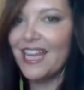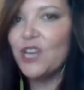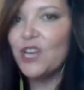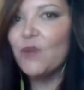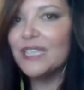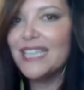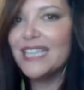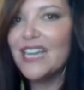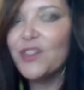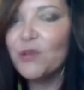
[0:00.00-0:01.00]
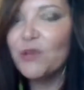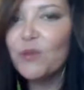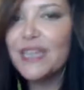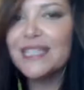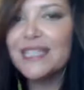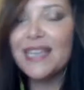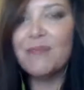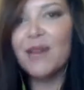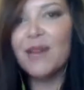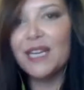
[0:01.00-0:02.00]
and you want to hit the
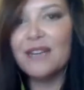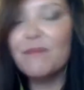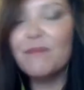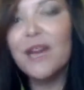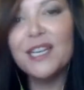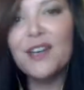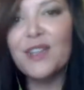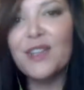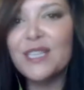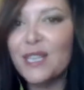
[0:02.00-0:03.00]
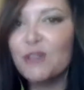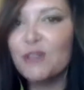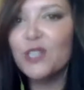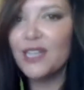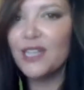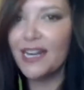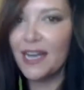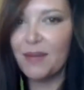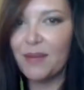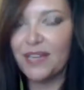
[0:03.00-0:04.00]
reset button on this energy dynamic.